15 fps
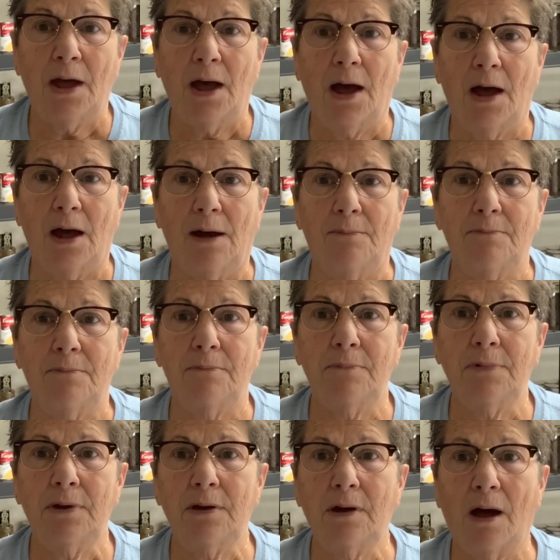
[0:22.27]
Um,
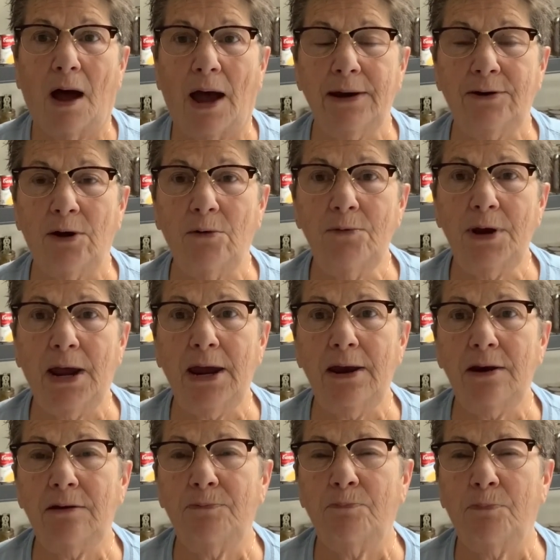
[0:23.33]
I
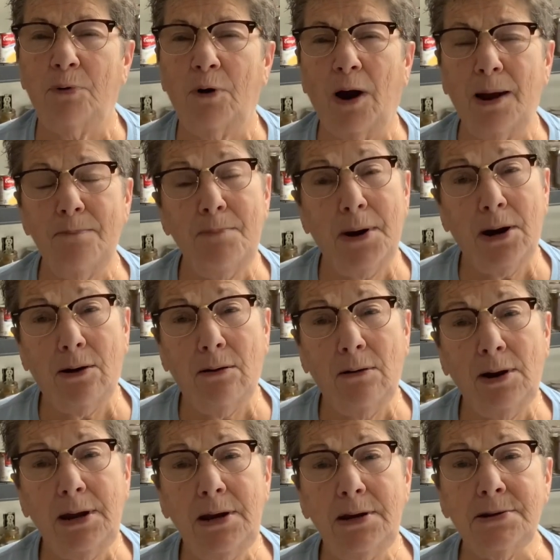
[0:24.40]
donate
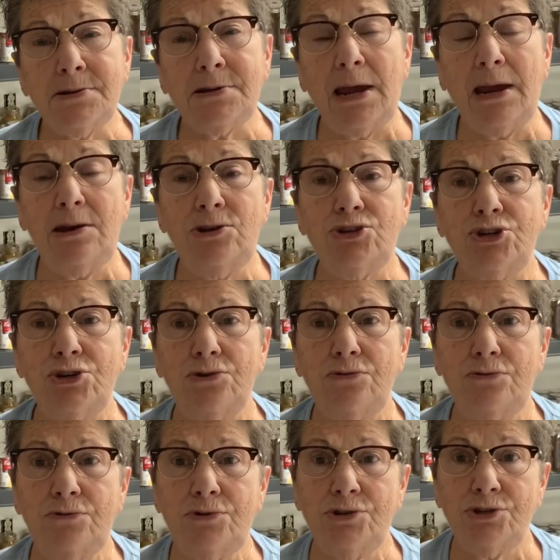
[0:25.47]
primarily to St.
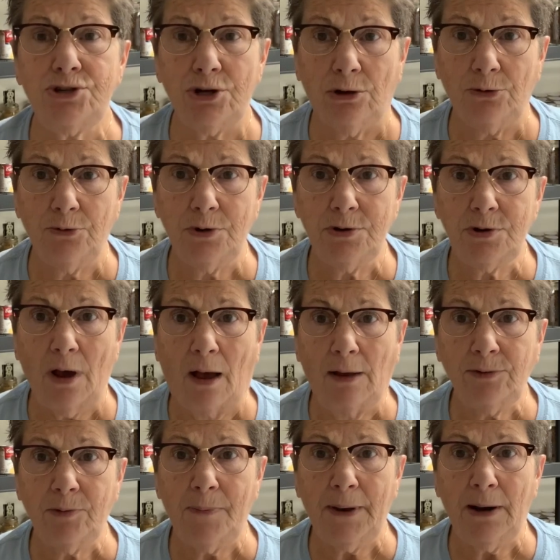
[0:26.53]
Jude Children's
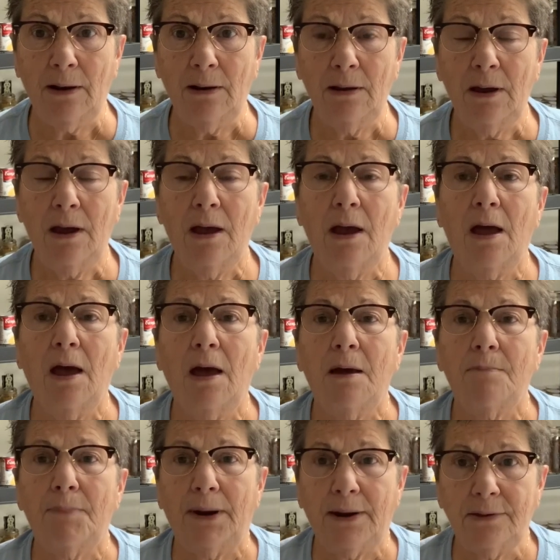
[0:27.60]
Hospital,
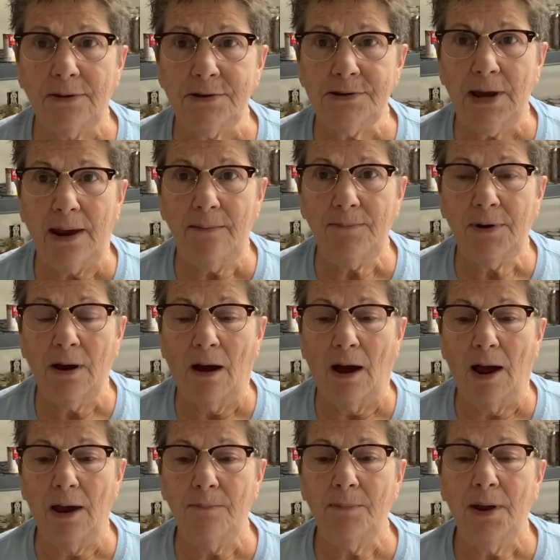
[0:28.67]
but at the same
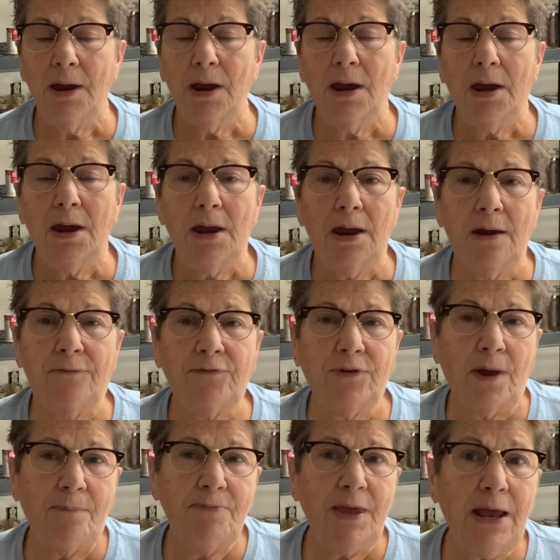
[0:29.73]
time, if
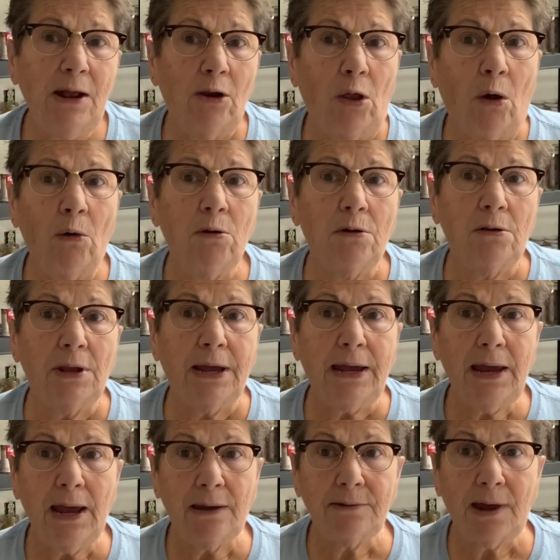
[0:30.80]
something locally
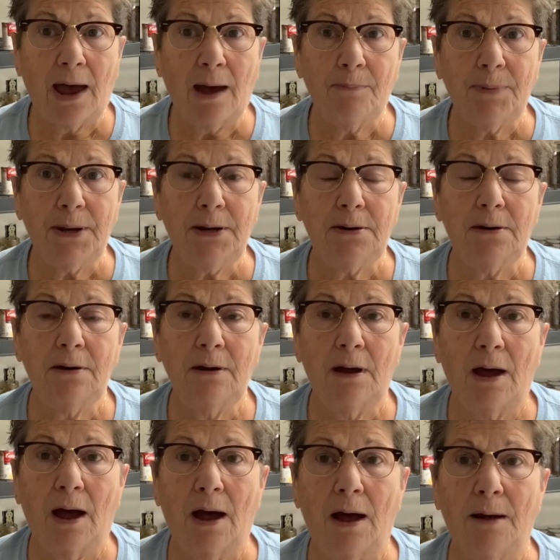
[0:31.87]
has happened,
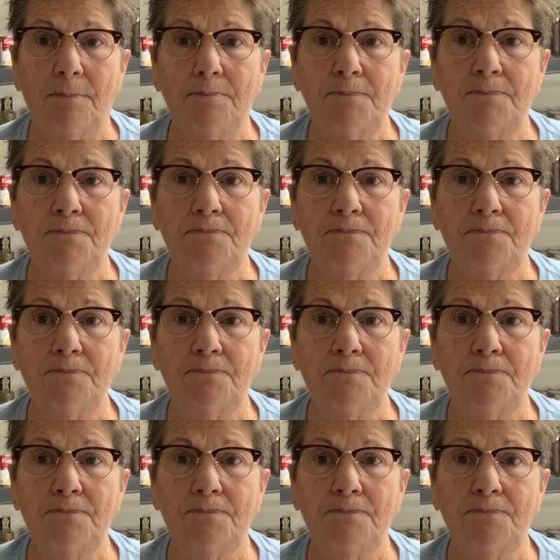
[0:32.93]
um,